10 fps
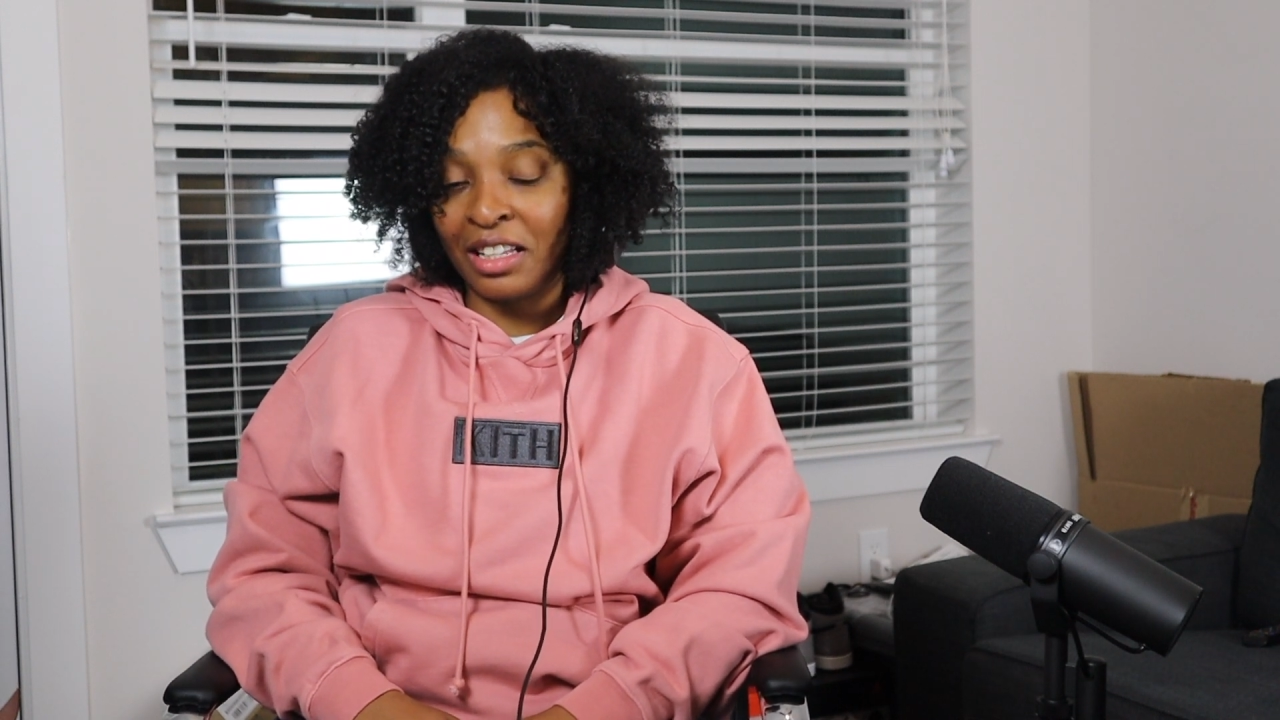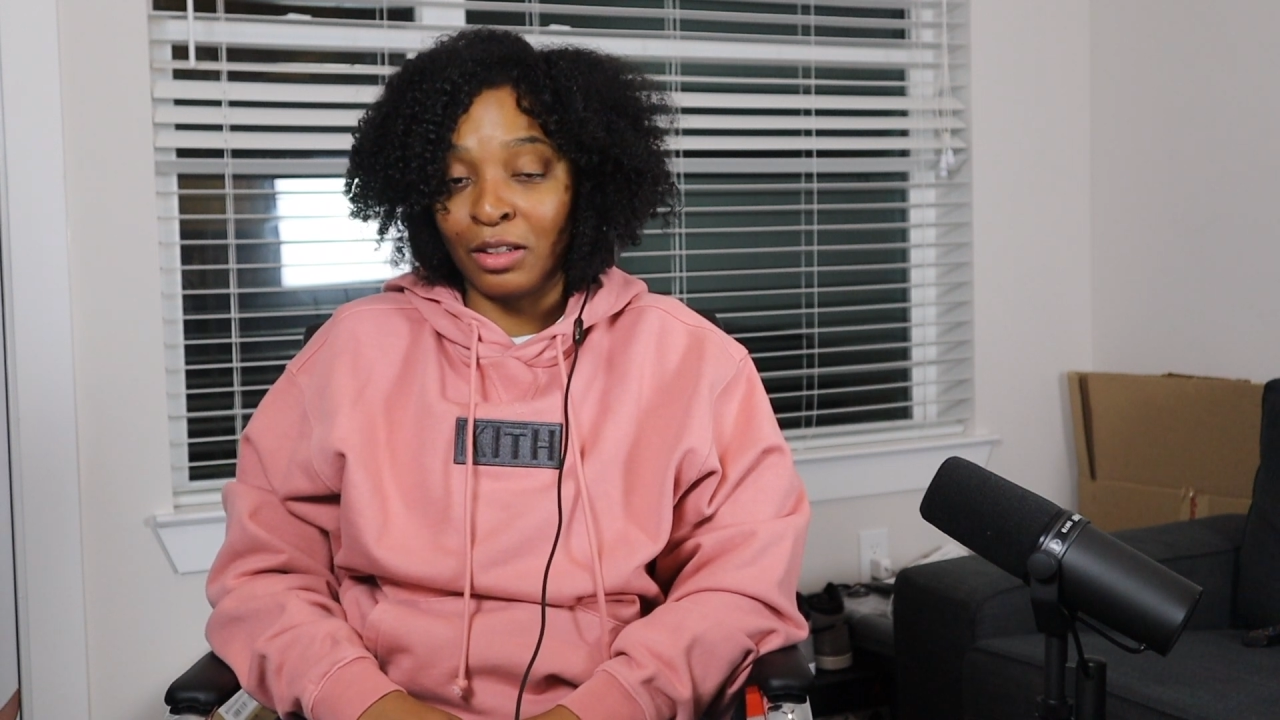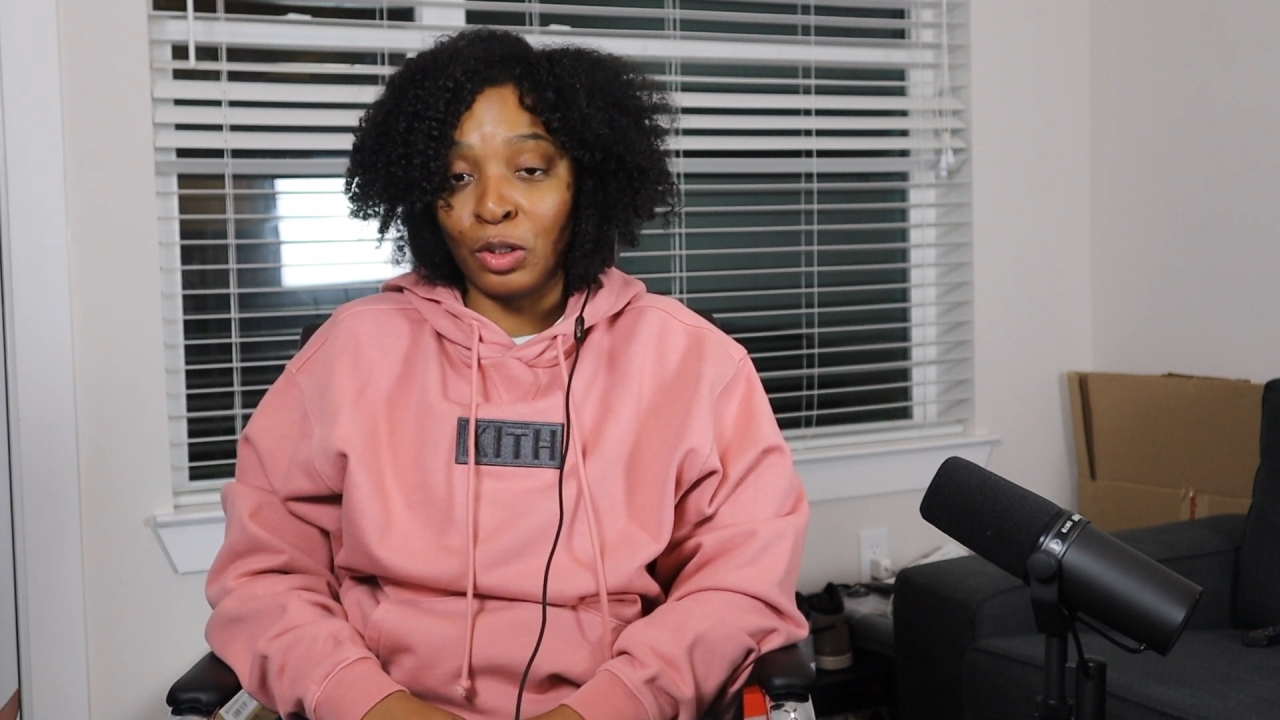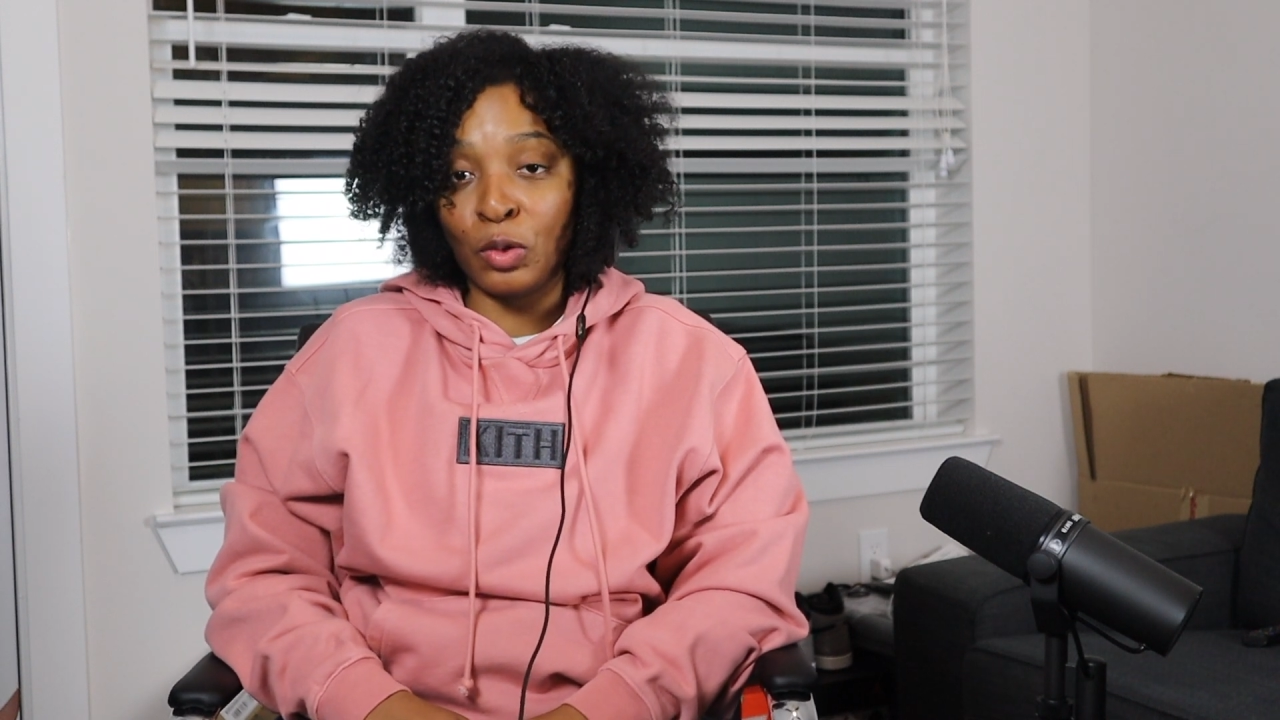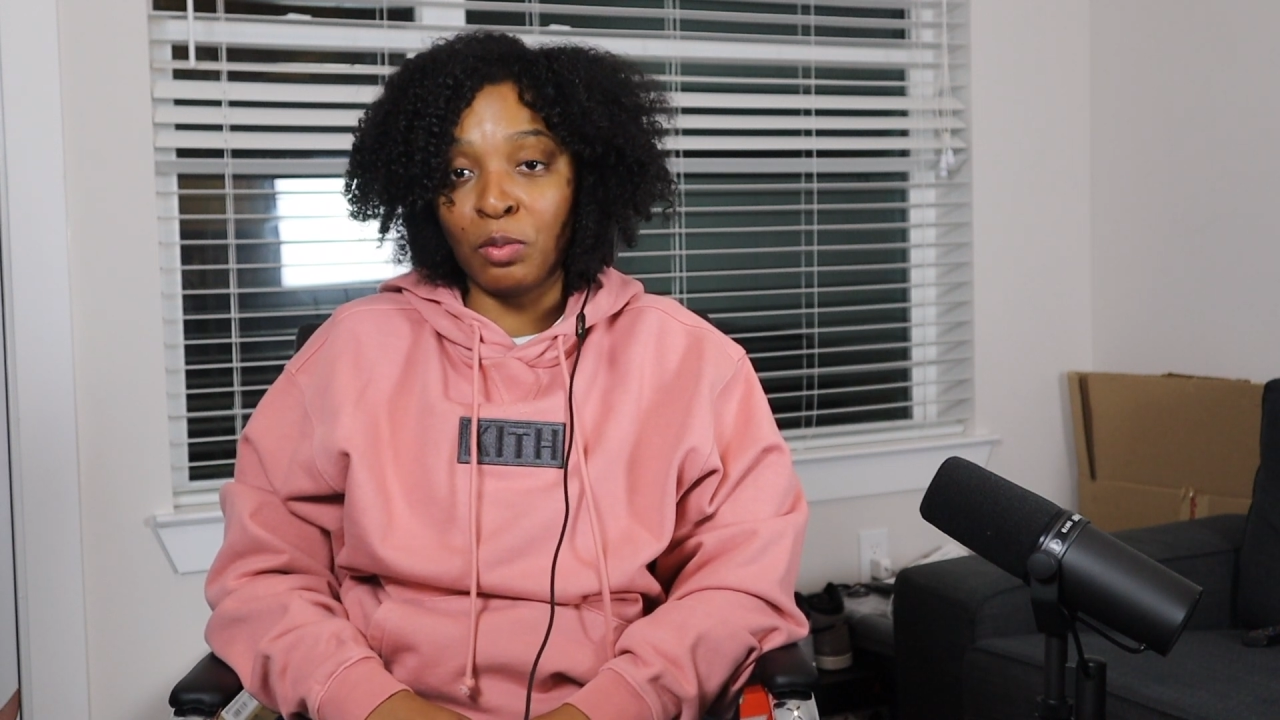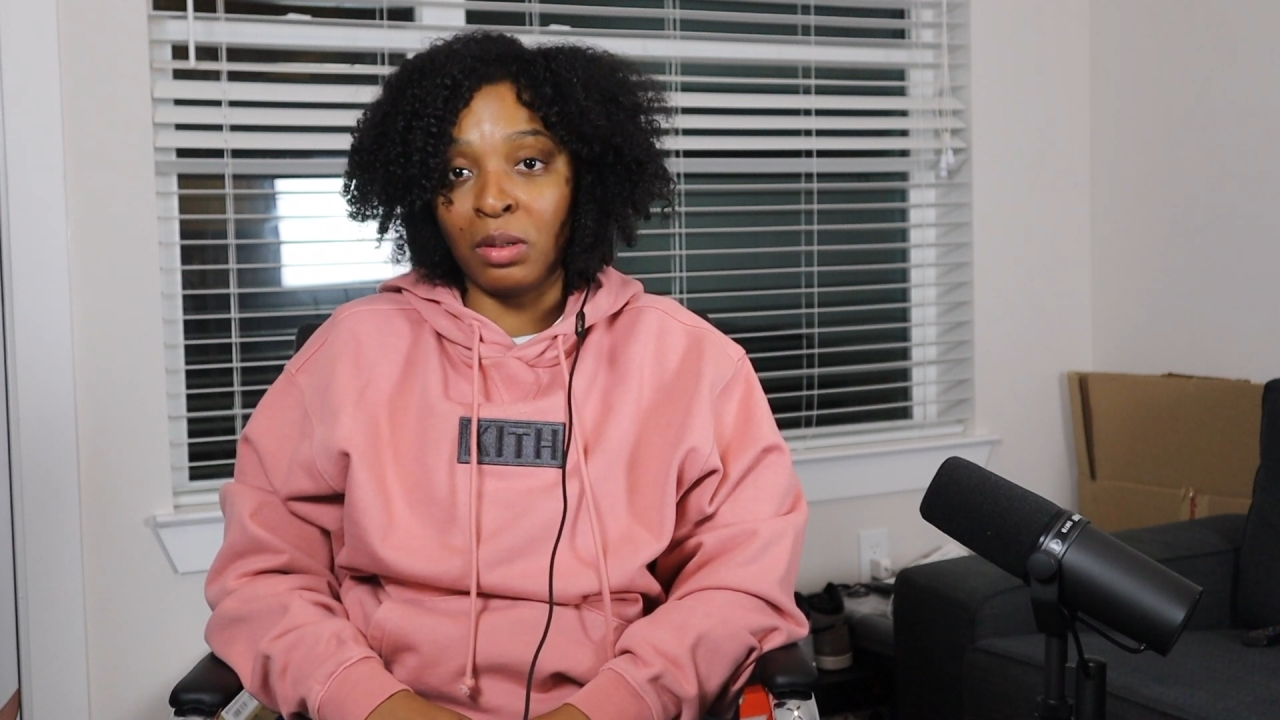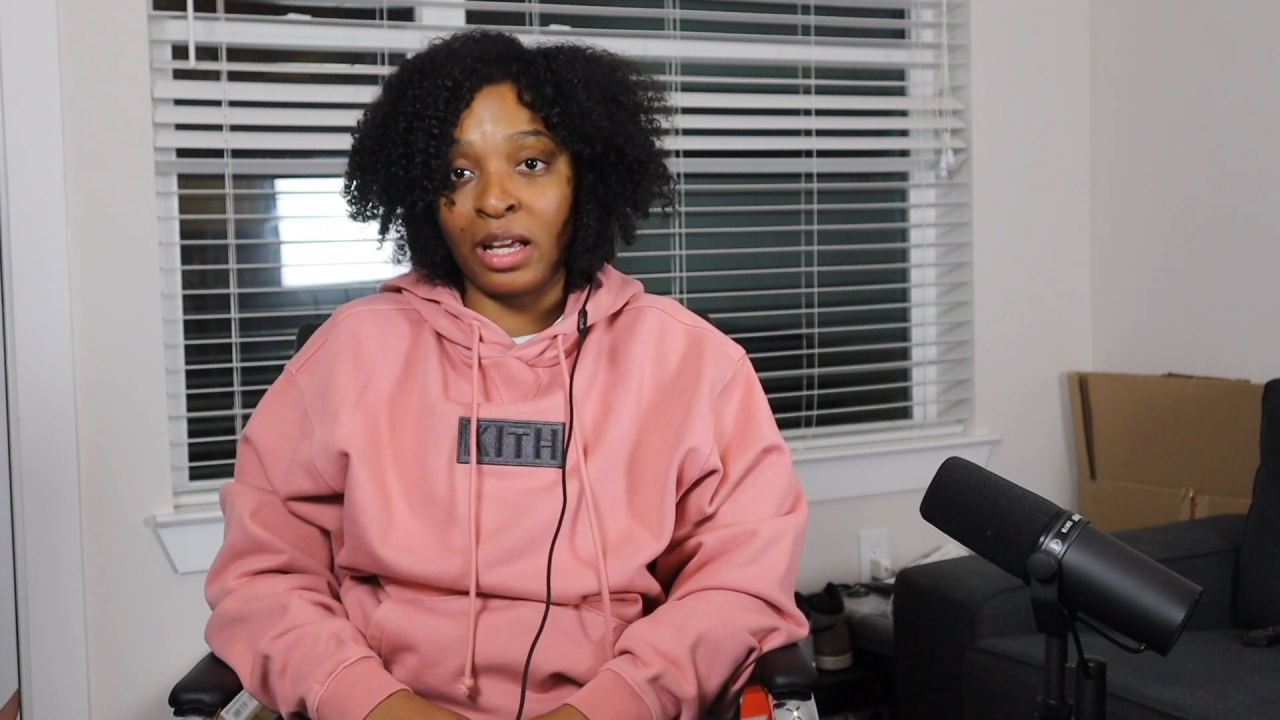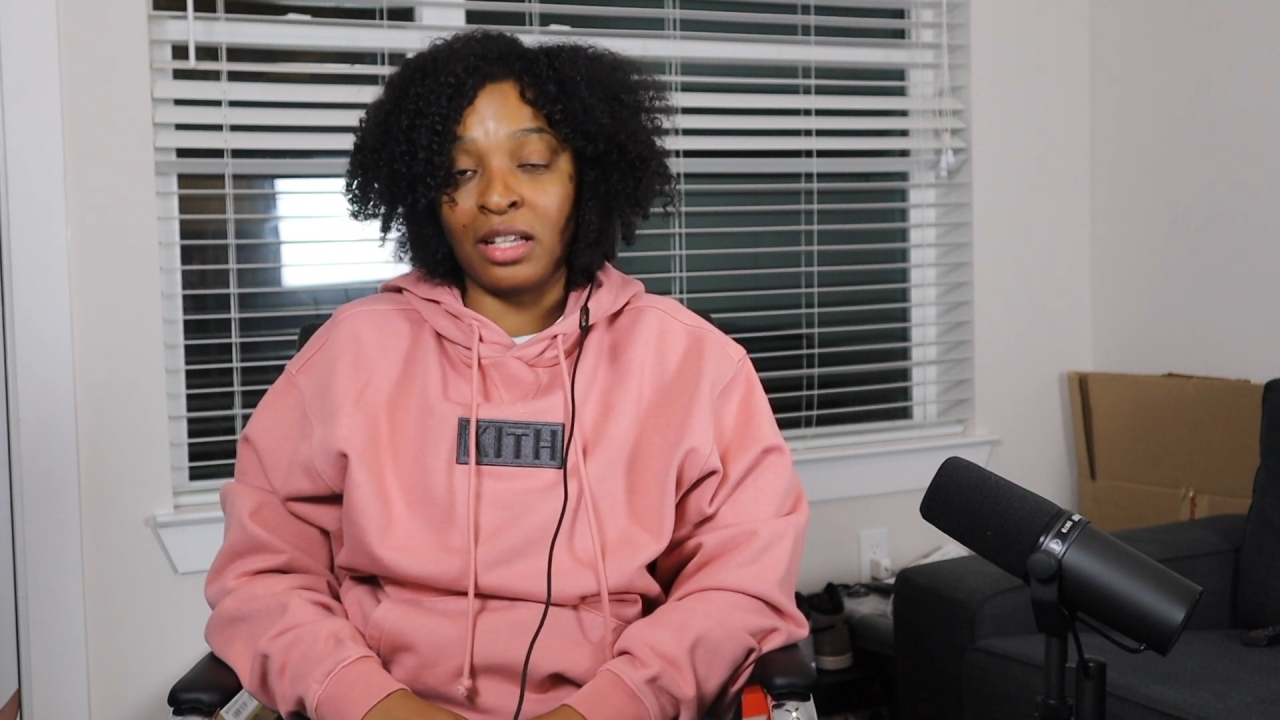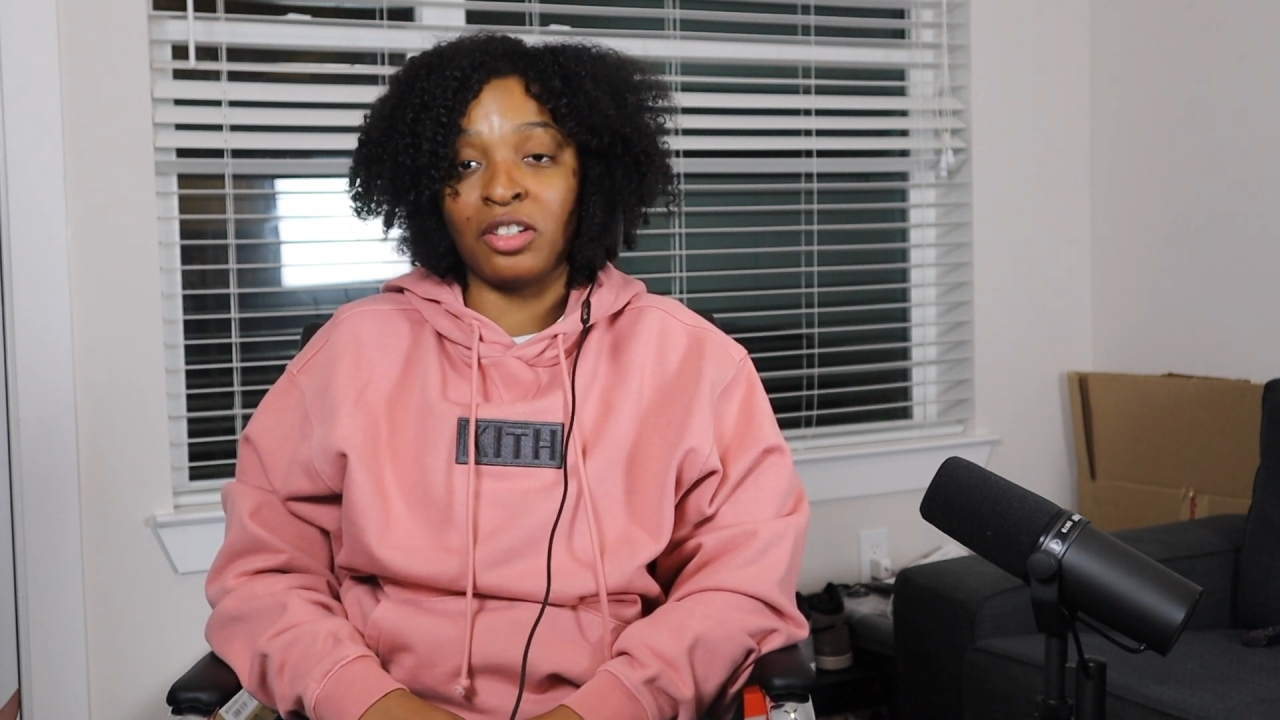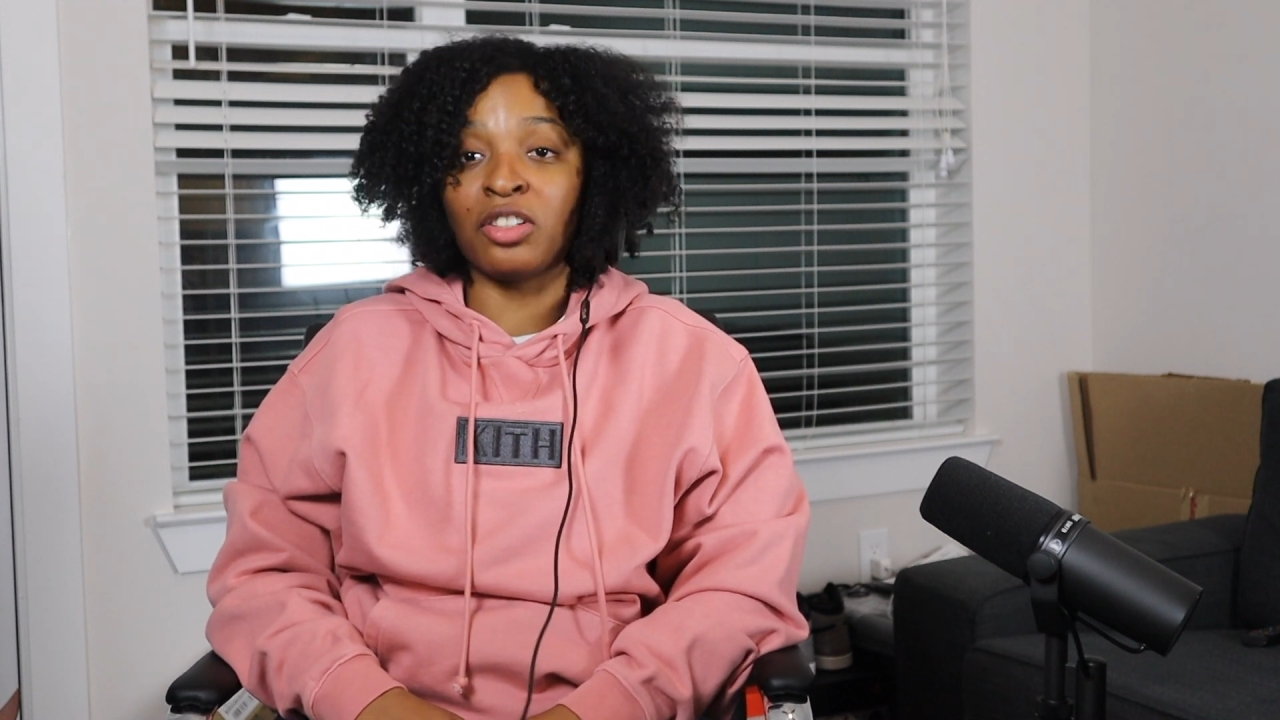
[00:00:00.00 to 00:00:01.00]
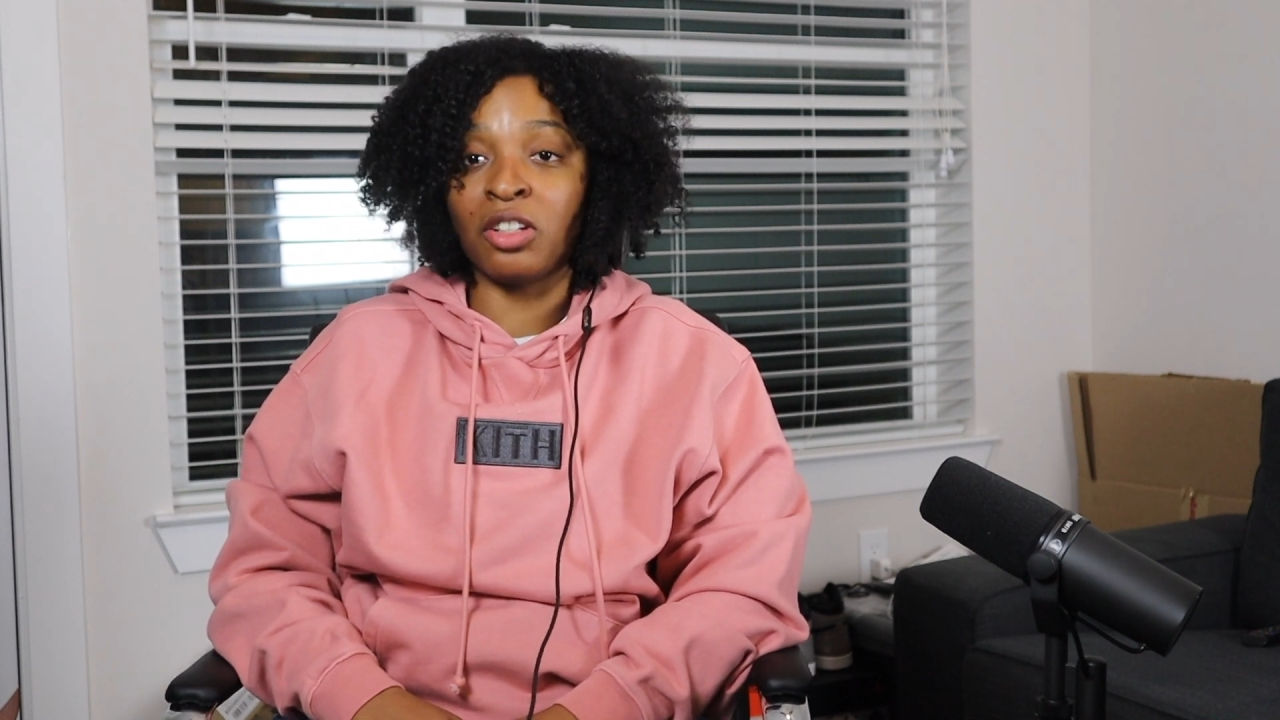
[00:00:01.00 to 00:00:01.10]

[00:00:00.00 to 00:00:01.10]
Loon Blazers.